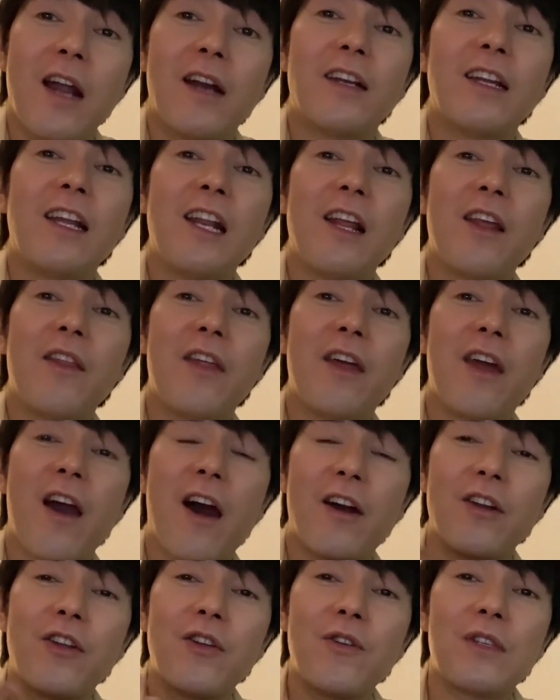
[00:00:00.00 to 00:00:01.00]
Really, they
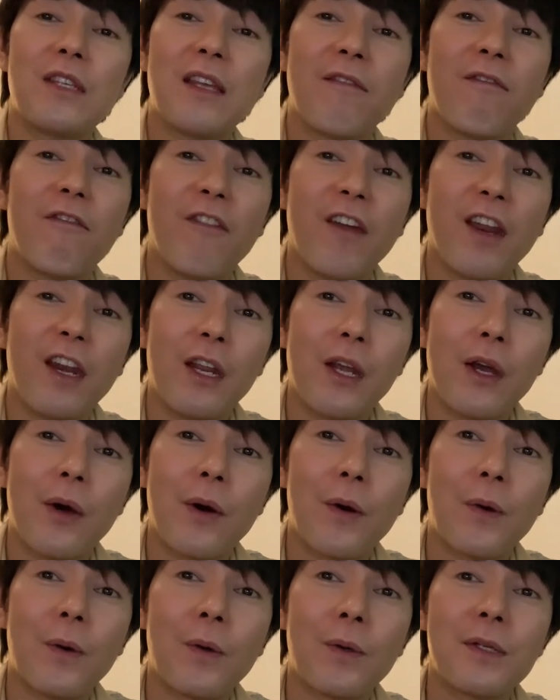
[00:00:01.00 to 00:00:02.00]
are using
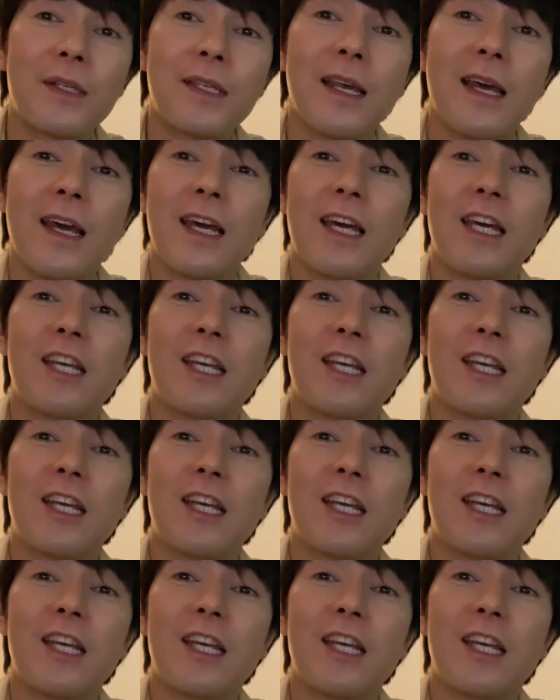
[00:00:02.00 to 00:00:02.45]
videos.